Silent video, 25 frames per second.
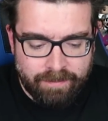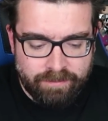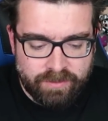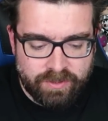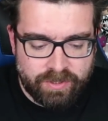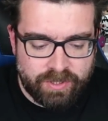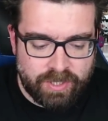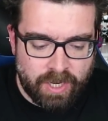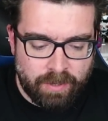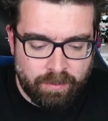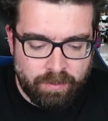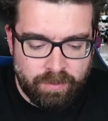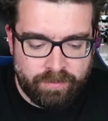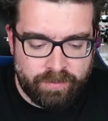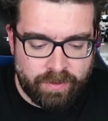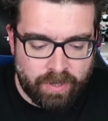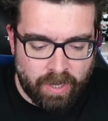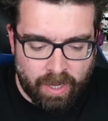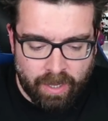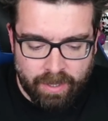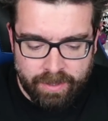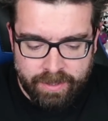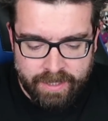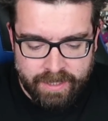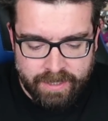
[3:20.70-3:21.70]
So we've
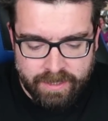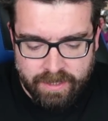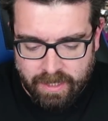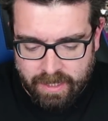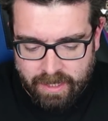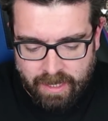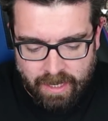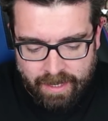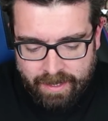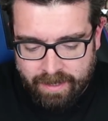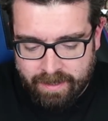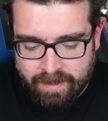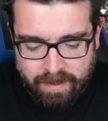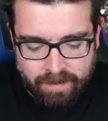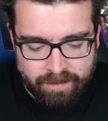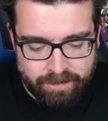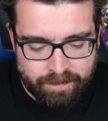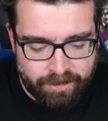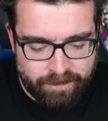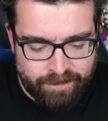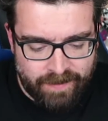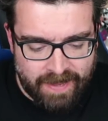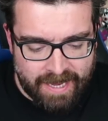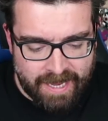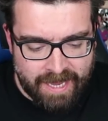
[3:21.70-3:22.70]
got these
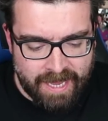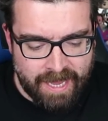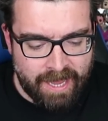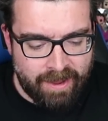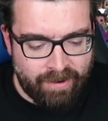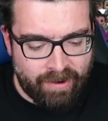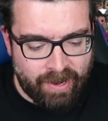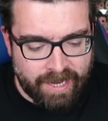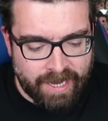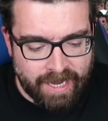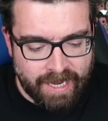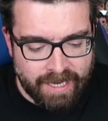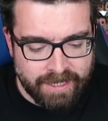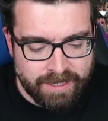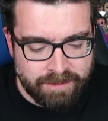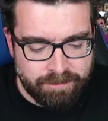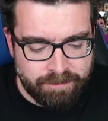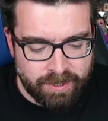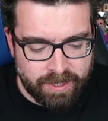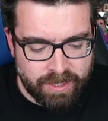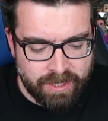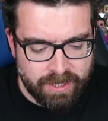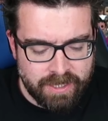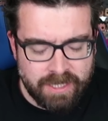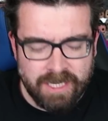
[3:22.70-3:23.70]
Fekir, I guess,
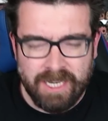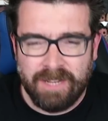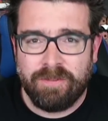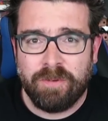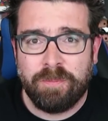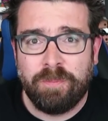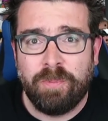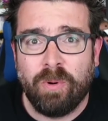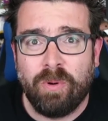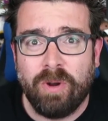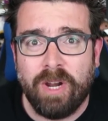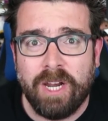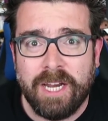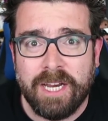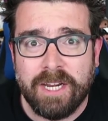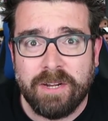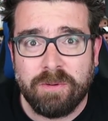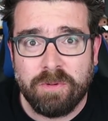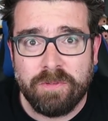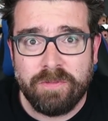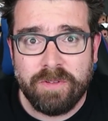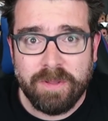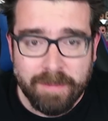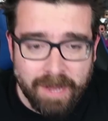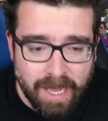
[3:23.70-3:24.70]
because Liverpool are linked
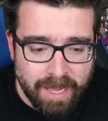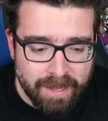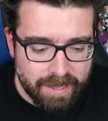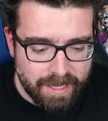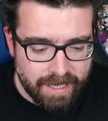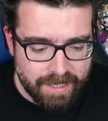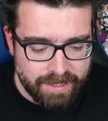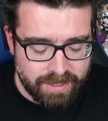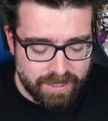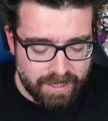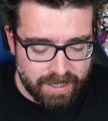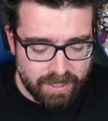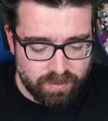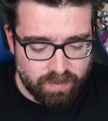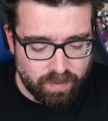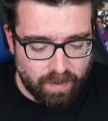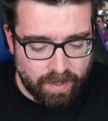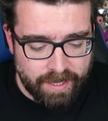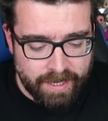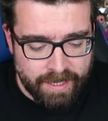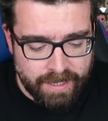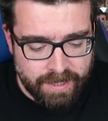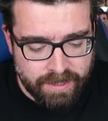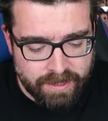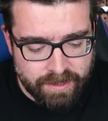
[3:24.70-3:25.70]
with him, aren't they? So that's
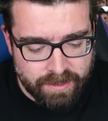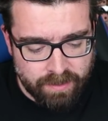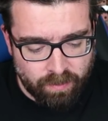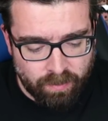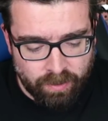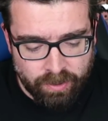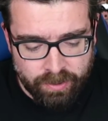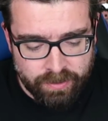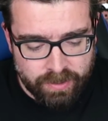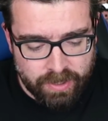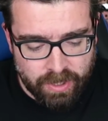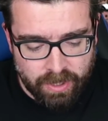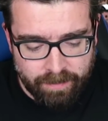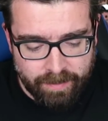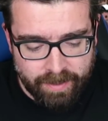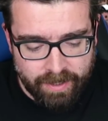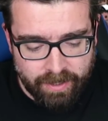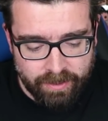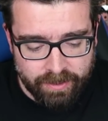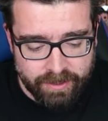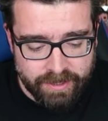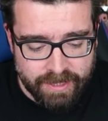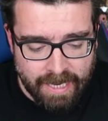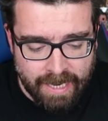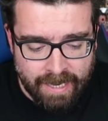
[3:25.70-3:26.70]
why he's the one who's going to be
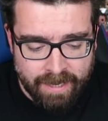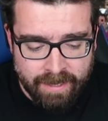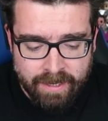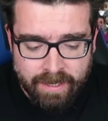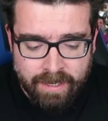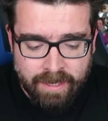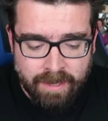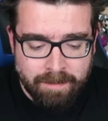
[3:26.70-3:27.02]
looked at.